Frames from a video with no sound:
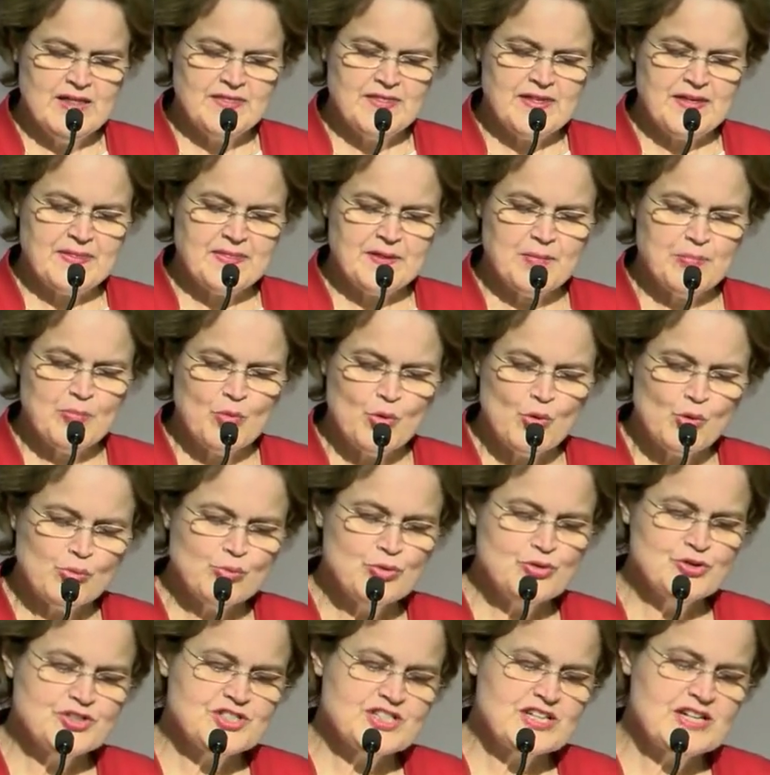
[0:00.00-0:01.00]
then the more
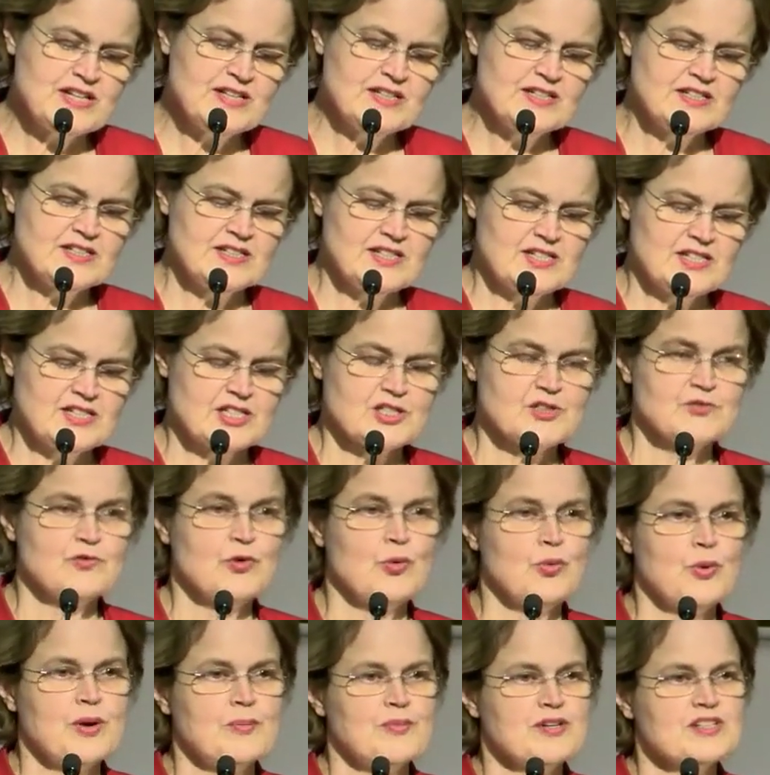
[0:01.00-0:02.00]
routine it is for
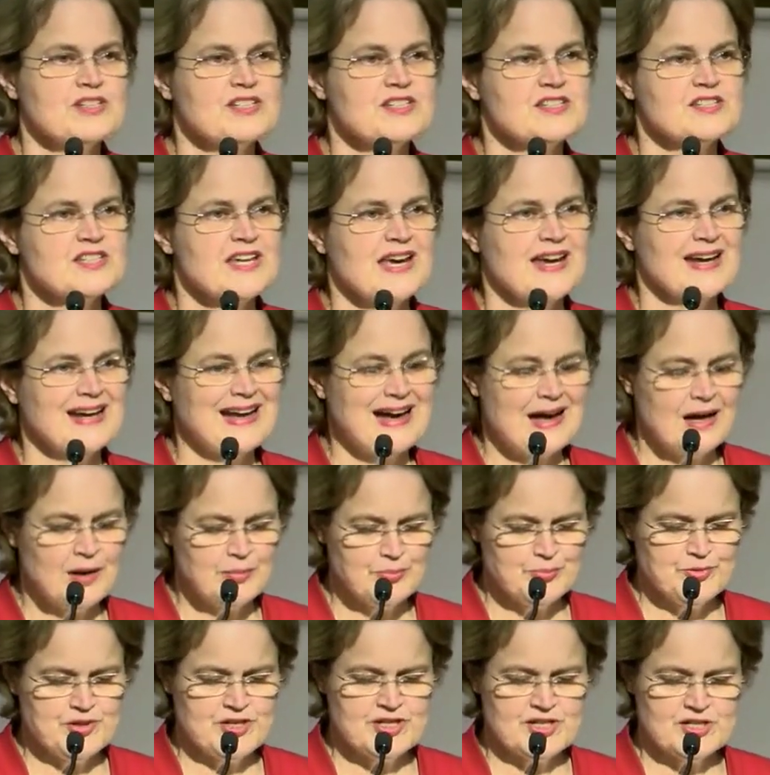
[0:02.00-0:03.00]
women to take
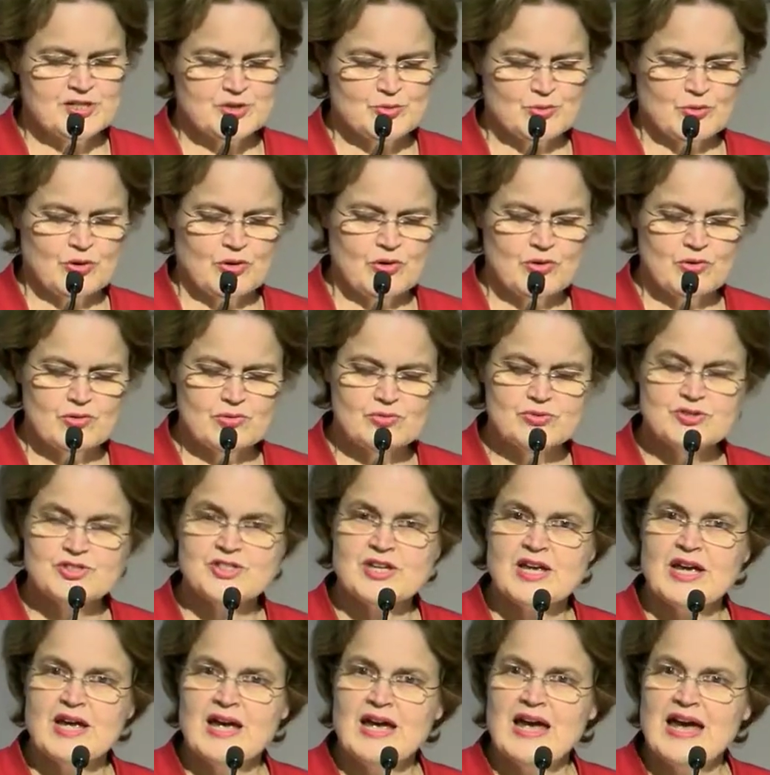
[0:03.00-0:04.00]
up these
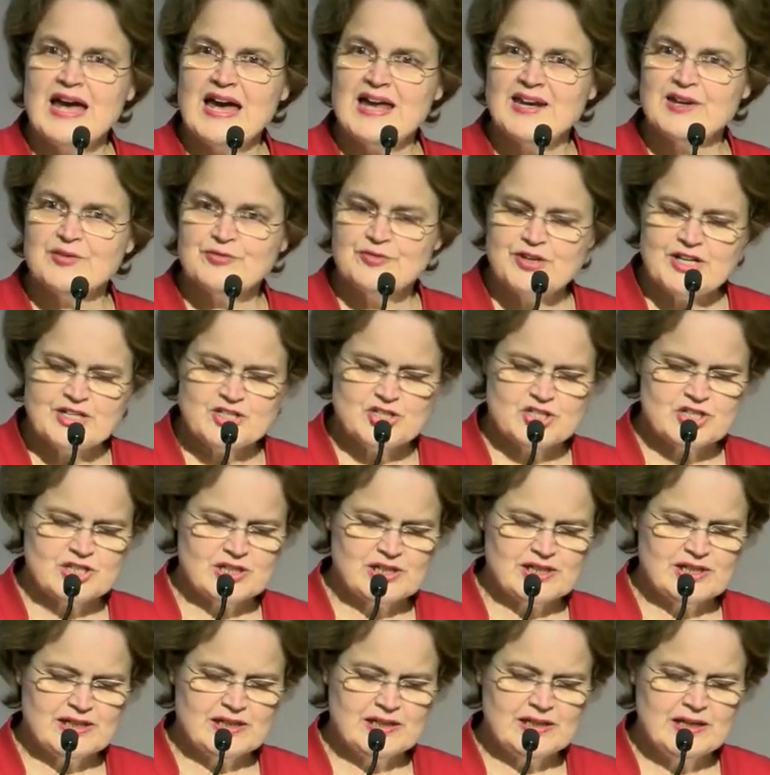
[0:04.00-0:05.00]
roles, and
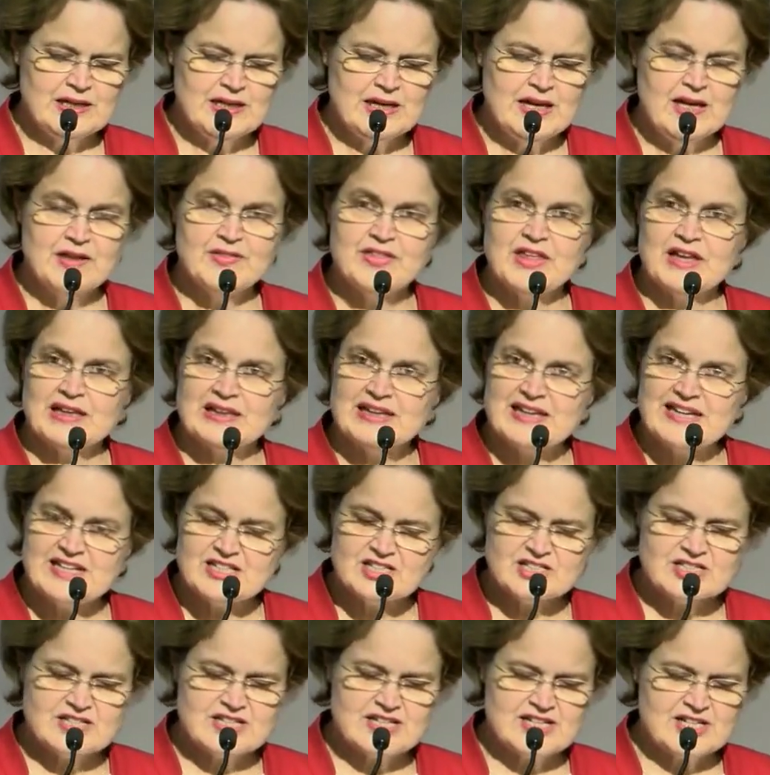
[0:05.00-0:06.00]
eventually, the
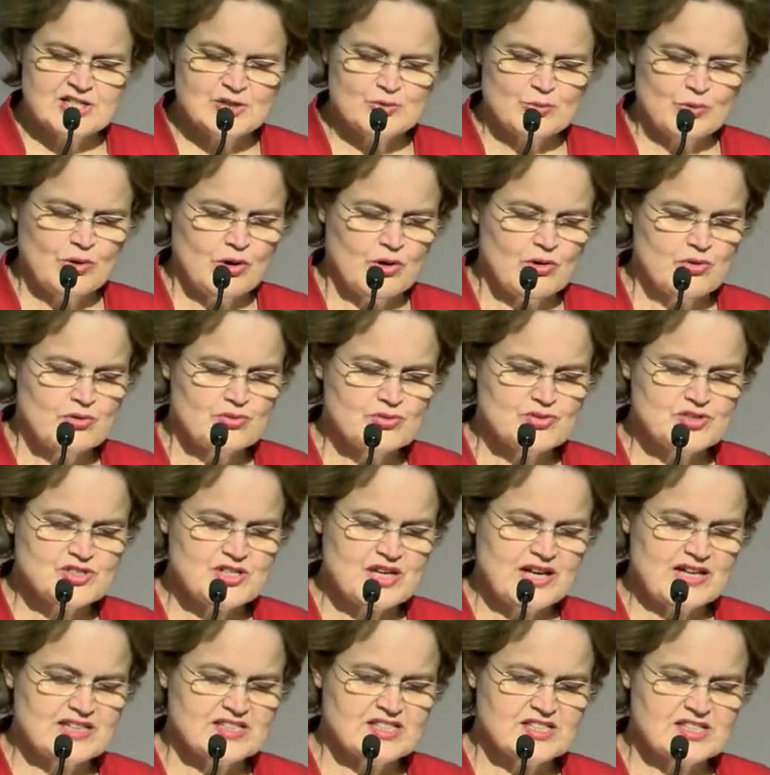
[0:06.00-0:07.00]
less these roles
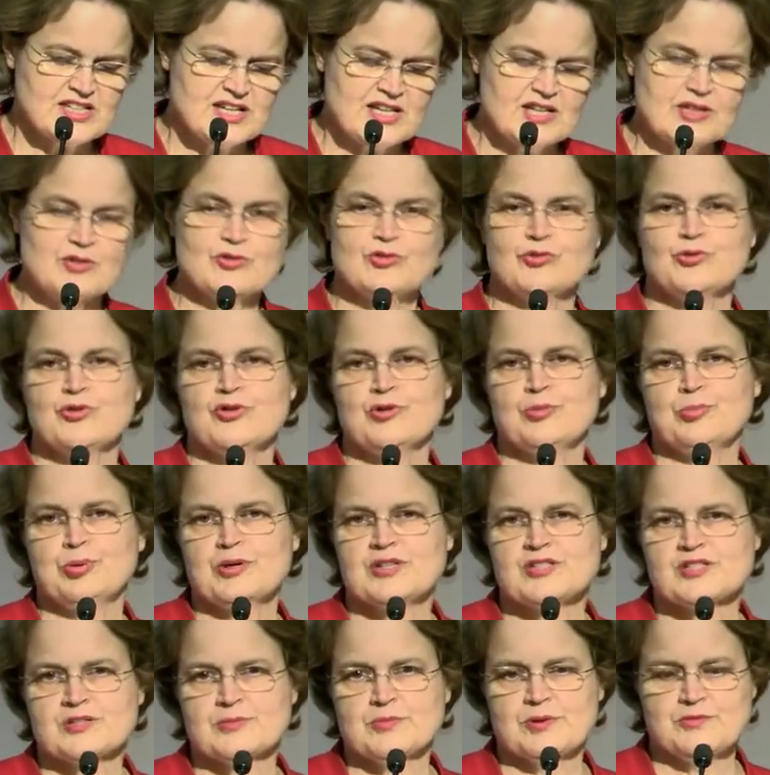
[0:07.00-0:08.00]
are seen through the
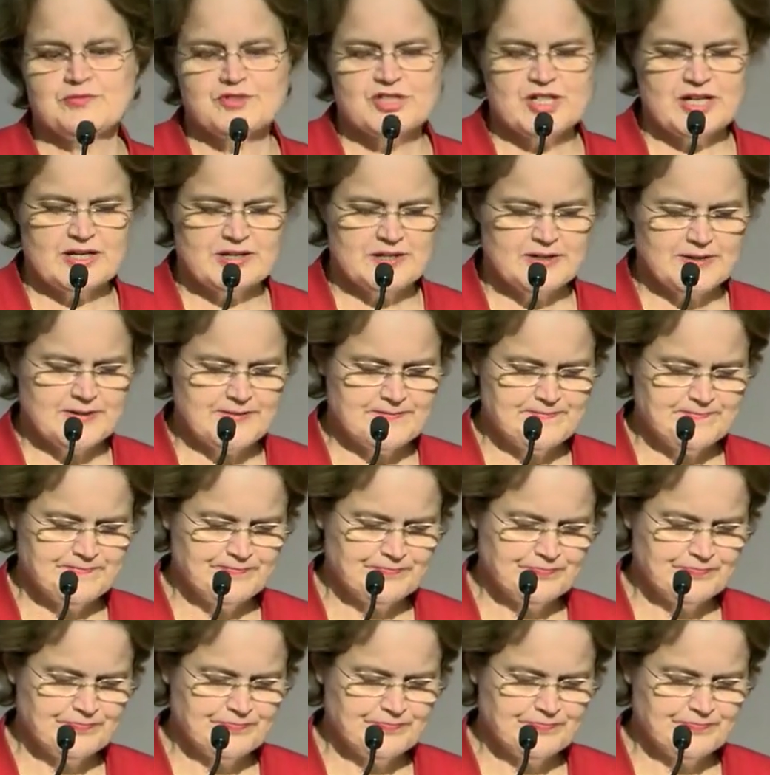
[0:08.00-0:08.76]
prism of gender.